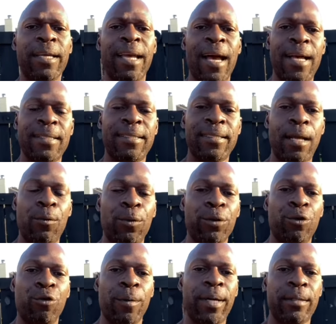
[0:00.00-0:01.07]
God said, I
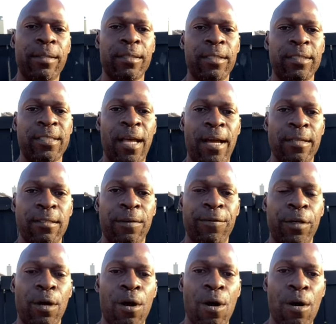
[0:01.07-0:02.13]
will grant the desires of
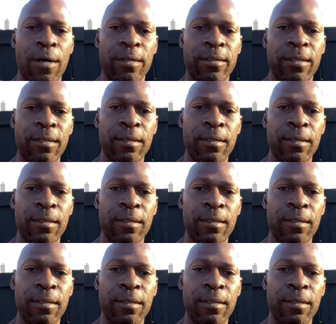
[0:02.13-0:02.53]
your heart.